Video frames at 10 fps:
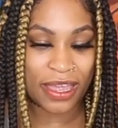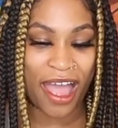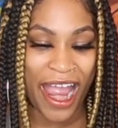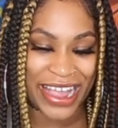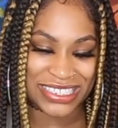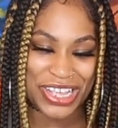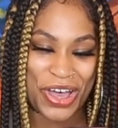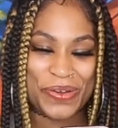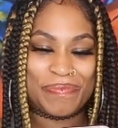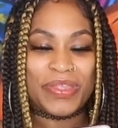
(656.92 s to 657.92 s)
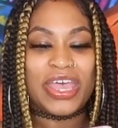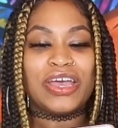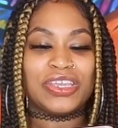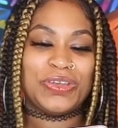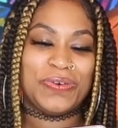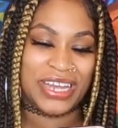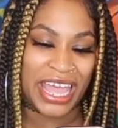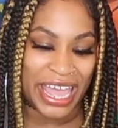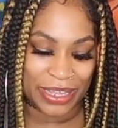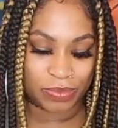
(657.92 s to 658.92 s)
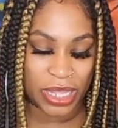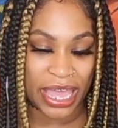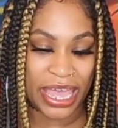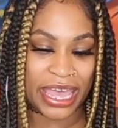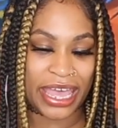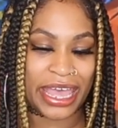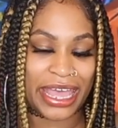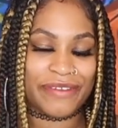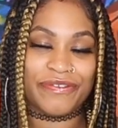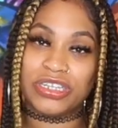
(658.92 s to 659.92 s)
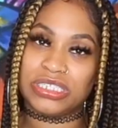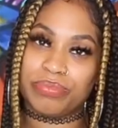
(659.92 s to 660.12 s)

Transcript: all right, so Q&A and first